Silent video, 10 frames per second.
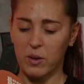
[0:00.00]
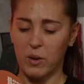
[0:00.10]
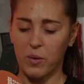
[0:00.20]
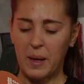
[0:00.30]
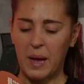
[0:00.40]

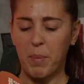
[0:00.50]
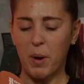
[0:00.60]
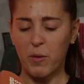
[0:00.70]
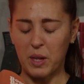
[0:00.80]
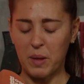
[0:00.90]
So, and
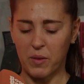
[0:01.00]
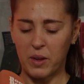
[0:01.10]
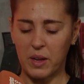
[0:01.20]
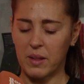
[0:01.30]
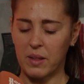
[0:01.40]
both teams, I
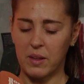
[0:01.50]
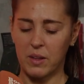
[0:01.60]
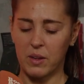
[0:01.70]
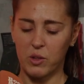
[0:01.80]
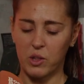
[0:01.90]
think,
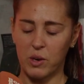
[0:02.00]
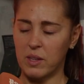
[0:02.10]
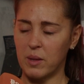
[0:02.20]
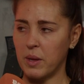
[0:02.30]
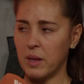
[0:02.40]

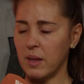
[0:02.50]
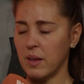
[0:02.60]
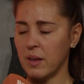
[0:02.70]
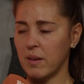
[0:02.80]
Chelsea beat